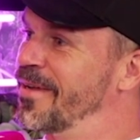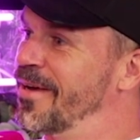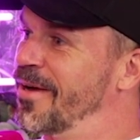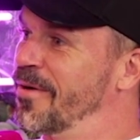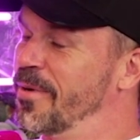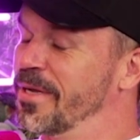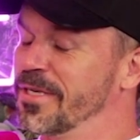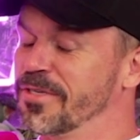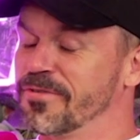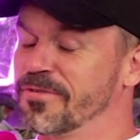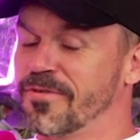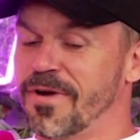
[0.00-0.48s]
I
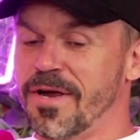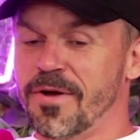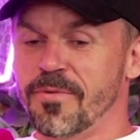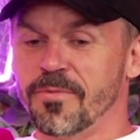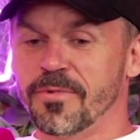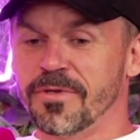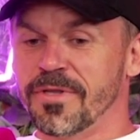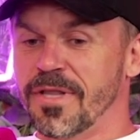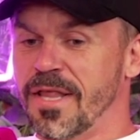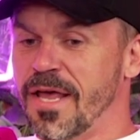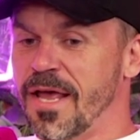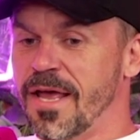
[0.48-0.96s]
went around
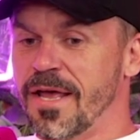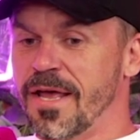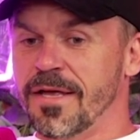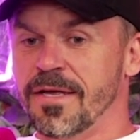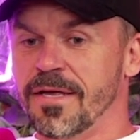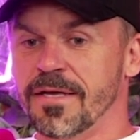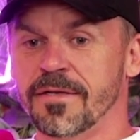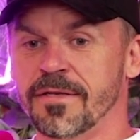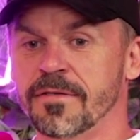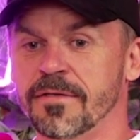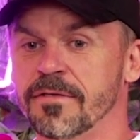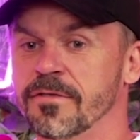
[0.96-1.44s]
one day
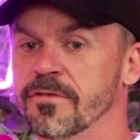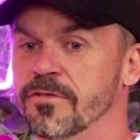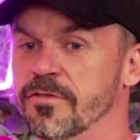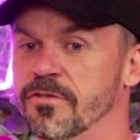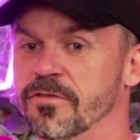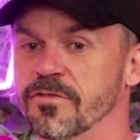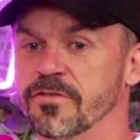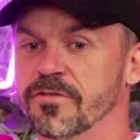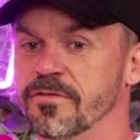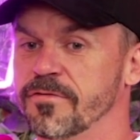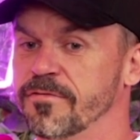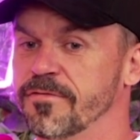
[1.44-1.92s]
and
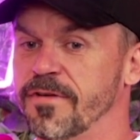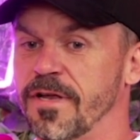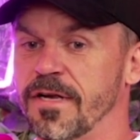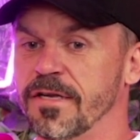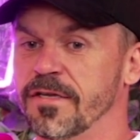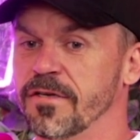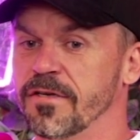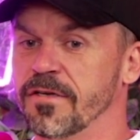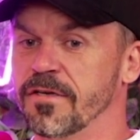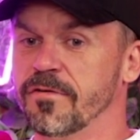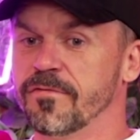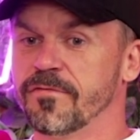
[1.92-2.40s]
just fell
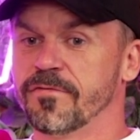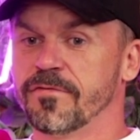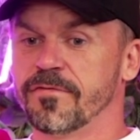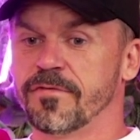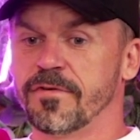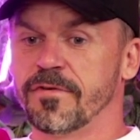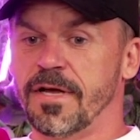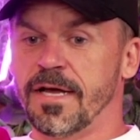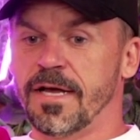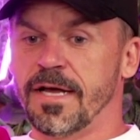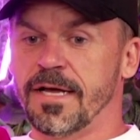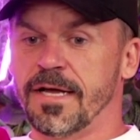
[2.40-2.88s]
in
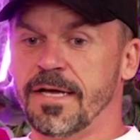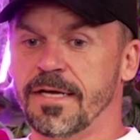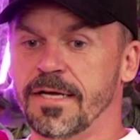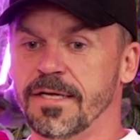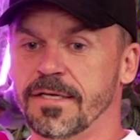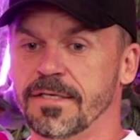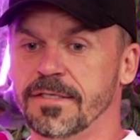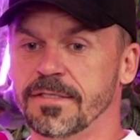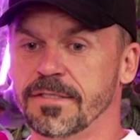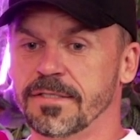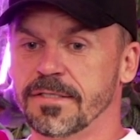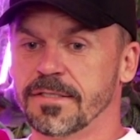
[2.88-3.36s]
love,
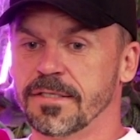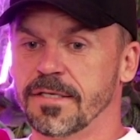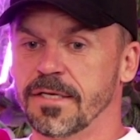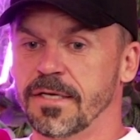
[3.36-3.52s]
and